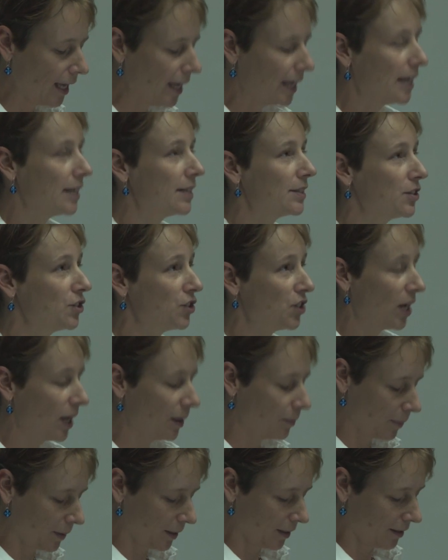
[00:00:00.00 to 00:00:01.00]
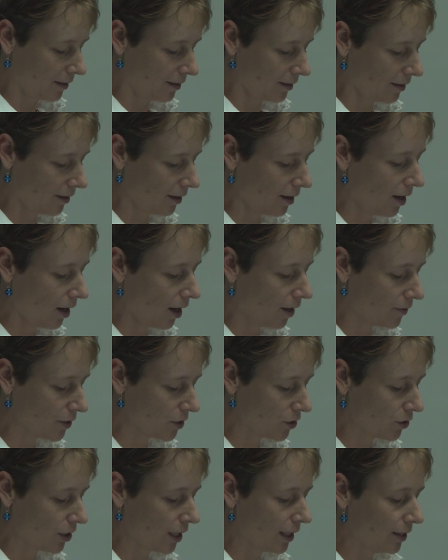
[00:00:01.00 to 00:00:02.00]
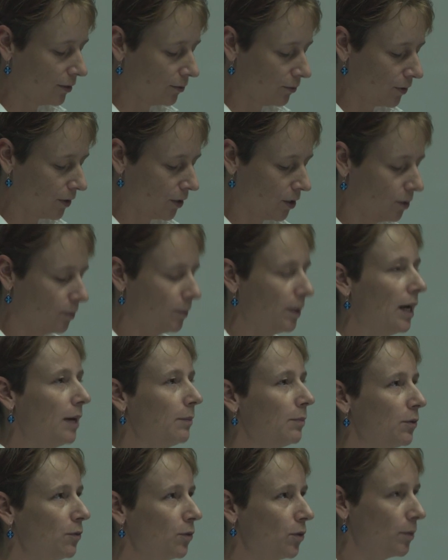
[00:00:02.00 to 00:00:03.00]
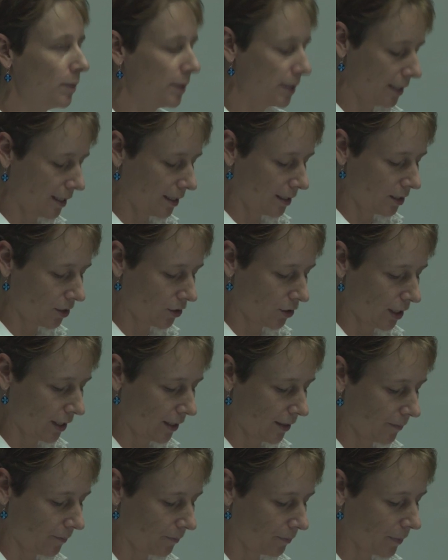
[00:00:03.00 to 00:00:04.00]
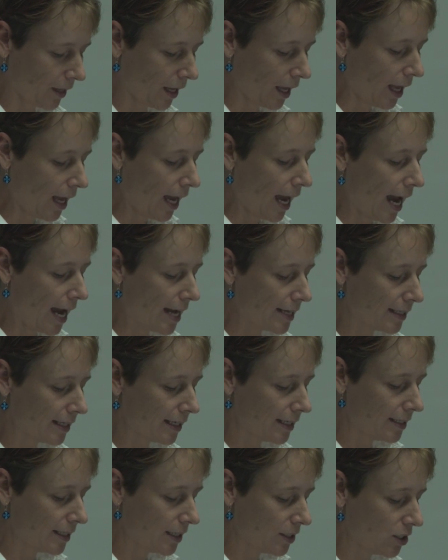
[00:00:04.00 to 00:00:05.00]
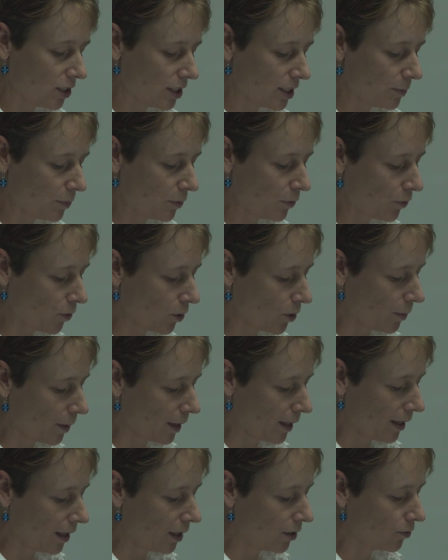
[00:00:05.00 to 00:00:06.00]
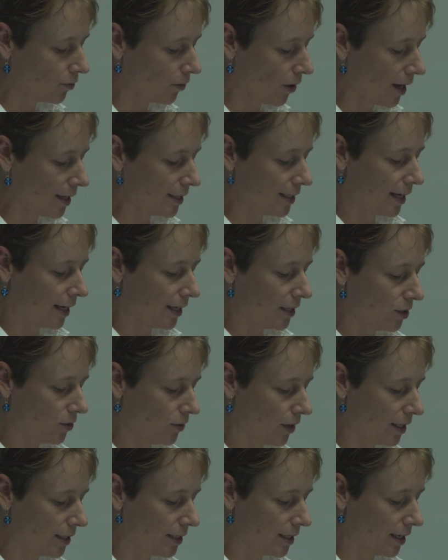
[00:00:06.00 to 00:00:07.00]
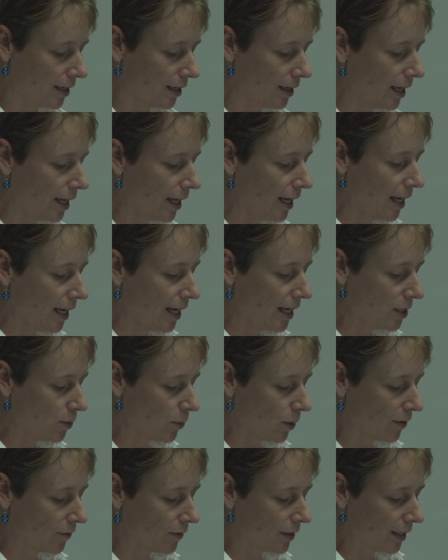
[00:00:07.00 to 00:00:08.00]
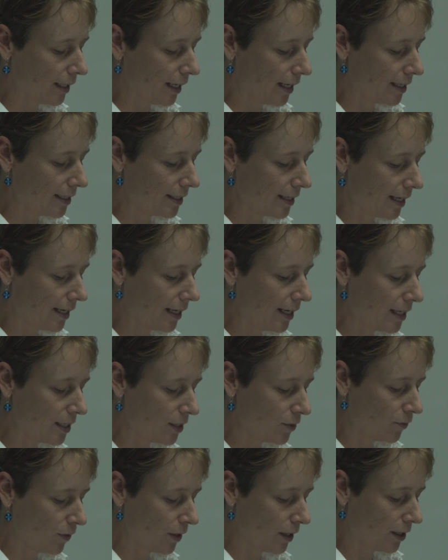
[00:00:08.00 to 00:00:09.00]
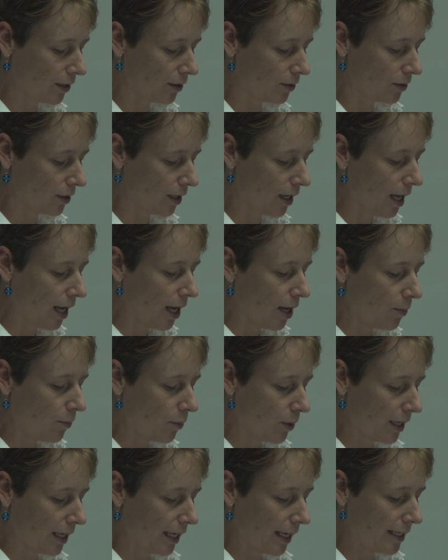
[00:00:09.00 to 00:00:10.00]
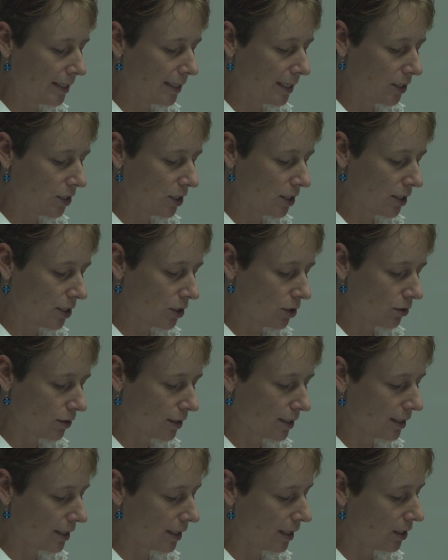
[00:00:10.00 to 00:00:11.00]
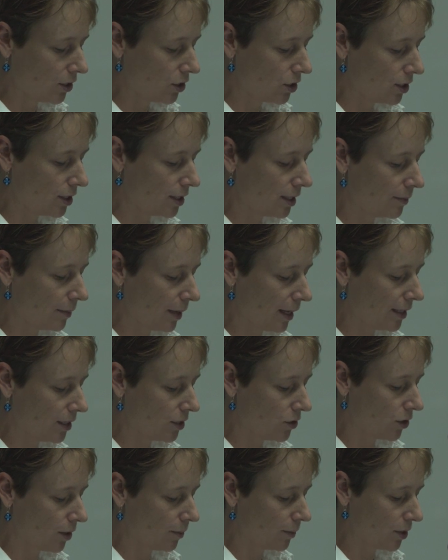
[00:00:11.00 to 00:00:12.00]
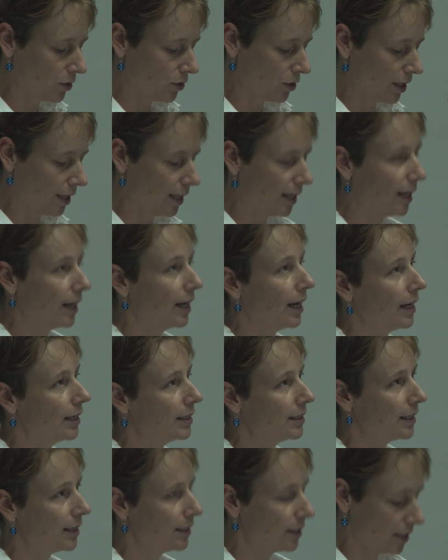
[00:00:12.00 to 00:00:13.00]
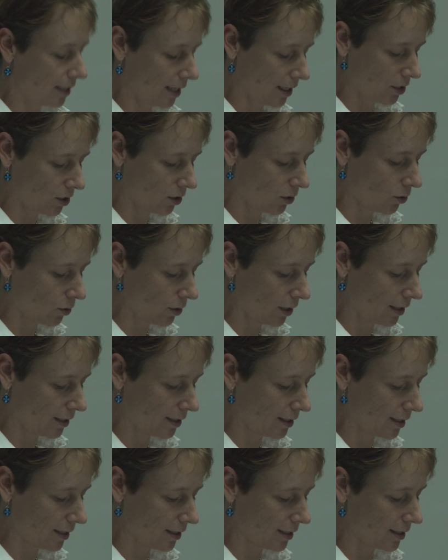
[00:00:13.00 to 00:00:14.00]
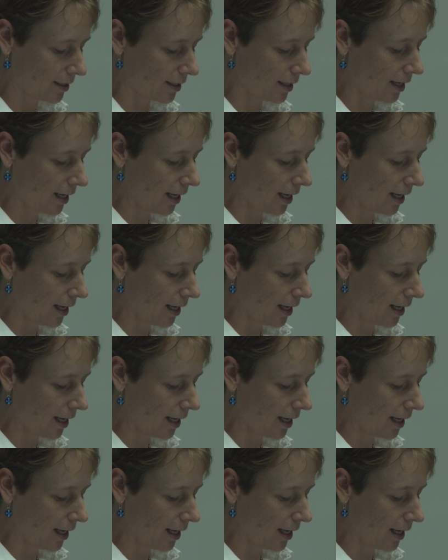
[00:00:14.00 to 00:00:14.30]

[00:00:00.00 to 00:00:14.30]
He is a champion of Australian film and performance industry. As an Indigenous performer, writer and director, he is one of the leaders in his field, bringing Indigenous stories and issues to mainstream Australia and to international audiences.